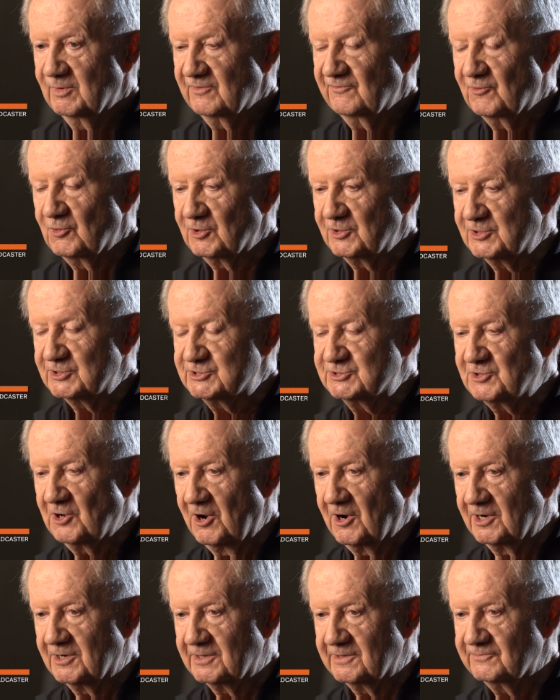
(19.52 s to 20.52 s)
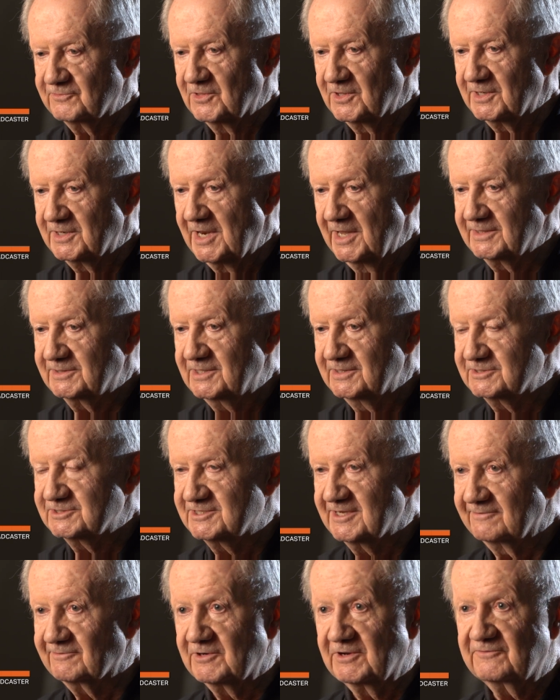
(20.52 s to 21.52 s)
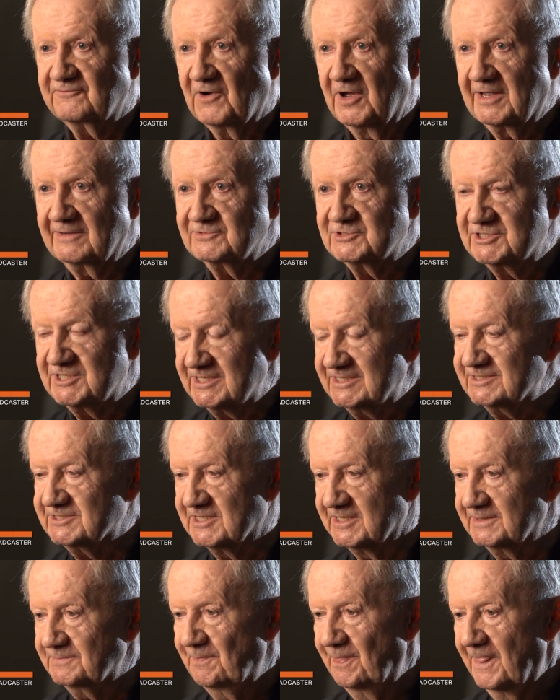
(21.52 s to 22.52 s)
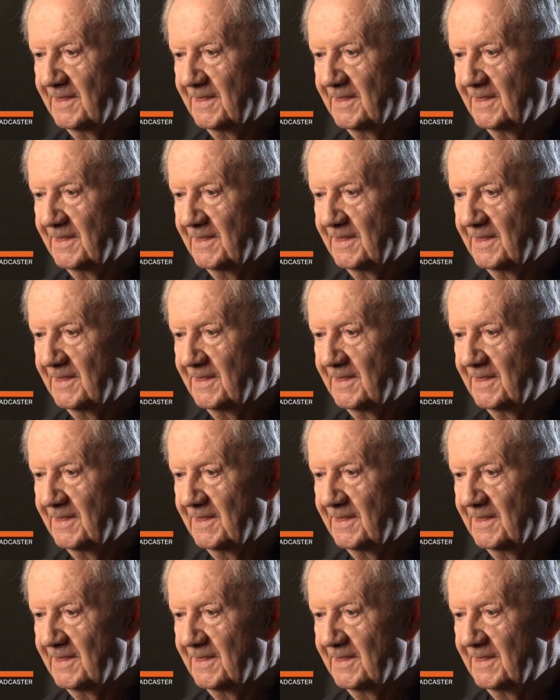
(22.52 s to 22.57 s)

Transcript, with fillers: before the start of the 1975 season.